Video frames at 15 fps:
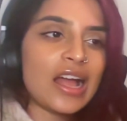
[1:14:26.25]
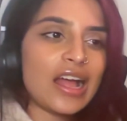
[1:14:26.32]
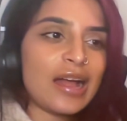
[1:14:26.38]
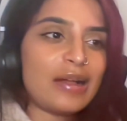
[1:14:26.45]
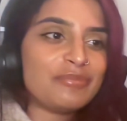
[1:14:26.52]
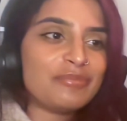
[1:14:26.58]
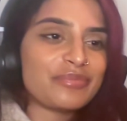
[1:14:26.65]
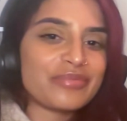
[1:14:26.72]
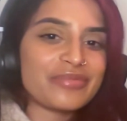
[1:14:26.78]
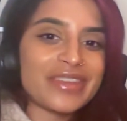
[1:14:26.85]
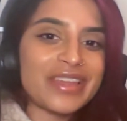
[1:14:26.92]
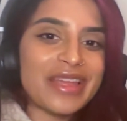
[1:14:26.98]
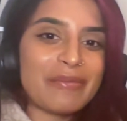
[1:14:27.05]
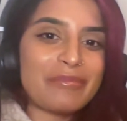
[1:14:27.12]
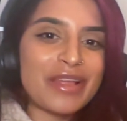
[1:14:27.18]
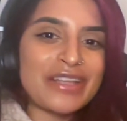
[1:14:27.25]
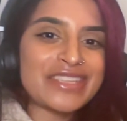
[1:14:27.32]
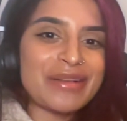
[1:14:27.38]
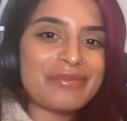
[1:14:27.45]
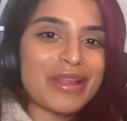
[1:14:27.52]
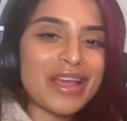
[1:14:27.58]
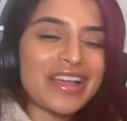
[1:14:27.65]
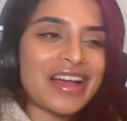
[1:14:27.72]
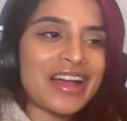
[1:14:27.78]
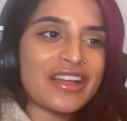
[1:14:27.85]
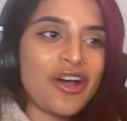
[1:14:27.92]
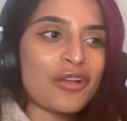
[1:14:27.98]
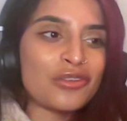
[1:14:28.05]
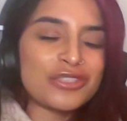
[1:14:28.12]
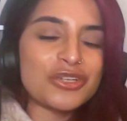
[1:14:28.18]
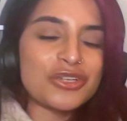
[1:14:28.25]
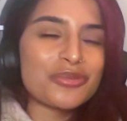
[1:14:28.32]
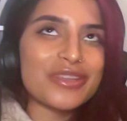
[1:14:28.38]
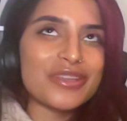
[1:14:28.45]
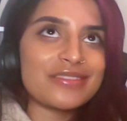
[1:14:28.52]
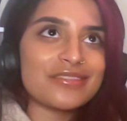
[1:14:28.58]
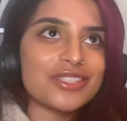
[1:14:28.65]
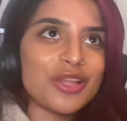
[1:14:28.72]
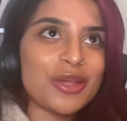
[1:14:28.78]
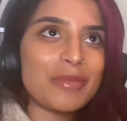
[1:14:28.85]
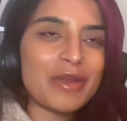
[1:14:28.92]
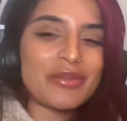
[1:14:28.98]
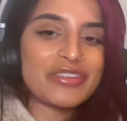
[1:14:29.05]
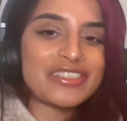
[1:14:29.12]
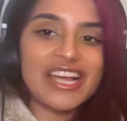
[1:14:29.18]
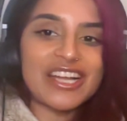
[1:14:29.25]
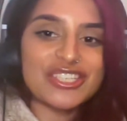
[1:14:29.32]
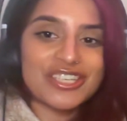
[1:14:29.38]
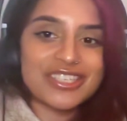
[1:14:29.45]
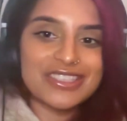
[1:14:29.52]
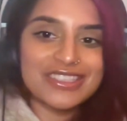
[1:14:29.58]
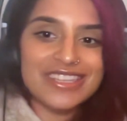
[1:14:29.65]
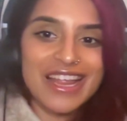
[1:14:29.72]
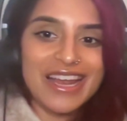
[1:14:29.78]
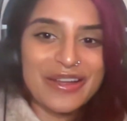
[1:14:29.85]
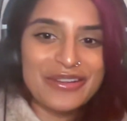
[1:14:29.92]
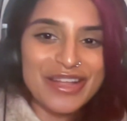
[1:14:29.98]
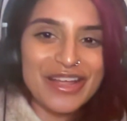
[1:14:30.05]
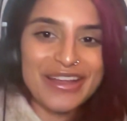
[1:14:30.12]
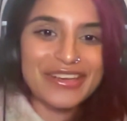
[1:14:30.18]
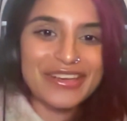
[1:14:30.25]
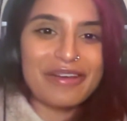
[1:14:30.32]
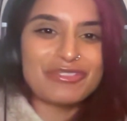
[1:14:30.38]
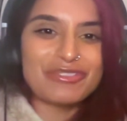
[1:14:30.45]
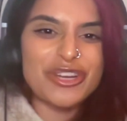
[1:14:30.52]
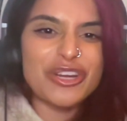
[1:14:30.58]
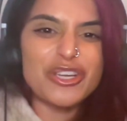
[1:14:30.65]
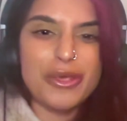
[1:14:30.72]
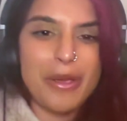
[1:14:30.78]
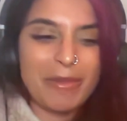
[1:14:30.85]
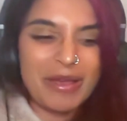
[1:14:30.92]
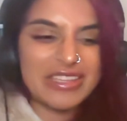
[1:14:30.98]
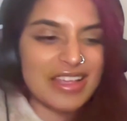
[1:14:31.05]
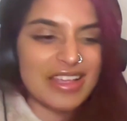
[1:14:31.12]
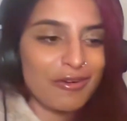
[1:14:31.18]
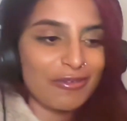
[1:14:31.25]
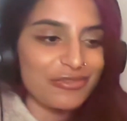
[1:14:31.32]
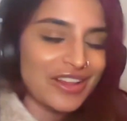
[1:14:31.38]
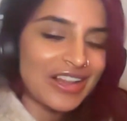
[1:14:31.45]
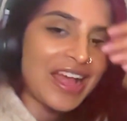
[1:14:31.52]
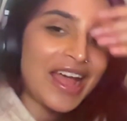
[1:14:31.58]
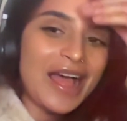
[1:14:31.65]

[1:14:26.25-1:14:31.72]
And plus I'm like, I can't deal with so many rejections. I was like, you know, I'm just going to do it myself.